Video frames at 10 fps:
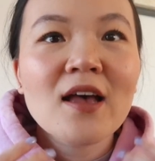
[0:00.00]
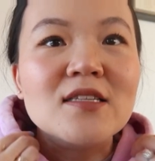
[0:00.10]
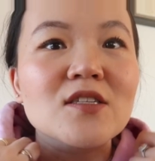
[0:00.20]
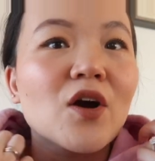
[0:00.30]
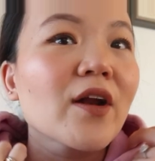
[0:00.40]

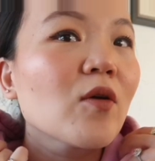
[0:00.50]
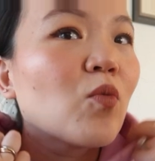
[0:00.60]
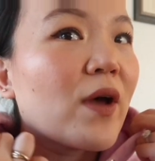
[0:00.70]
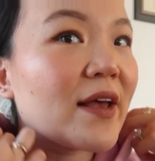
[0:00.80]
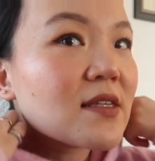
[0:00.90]
Starting
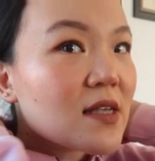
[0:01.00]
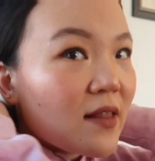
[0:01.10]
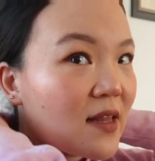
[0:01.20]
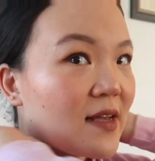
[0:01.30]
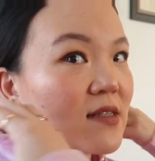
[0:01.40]
with
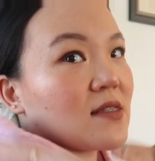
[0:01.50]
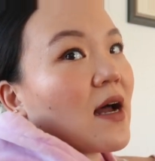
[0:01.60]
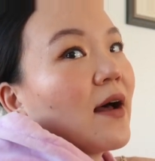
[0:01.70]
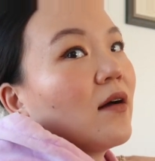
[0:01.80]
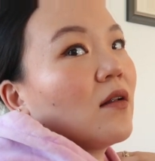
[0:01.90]
this
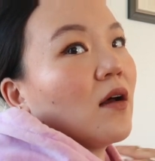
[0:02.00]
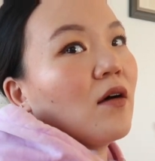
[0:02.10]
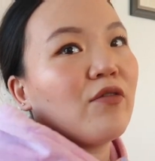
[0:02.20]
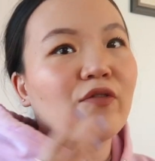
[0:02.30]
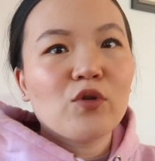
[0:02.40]
style
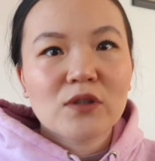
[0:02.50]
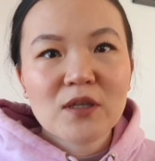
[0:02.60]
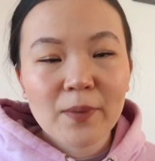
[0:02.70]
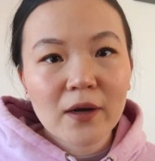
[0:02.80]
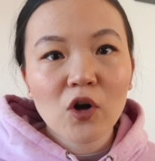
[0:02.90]
of your
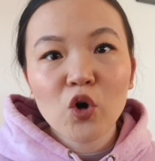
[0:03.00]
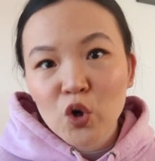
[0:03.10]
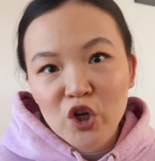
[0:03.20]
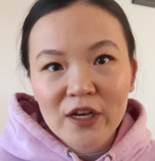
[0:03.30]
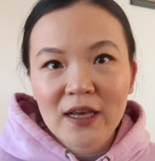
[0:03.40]
typical
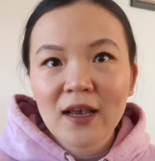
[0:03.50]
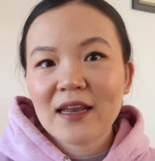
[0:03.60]
hoodie.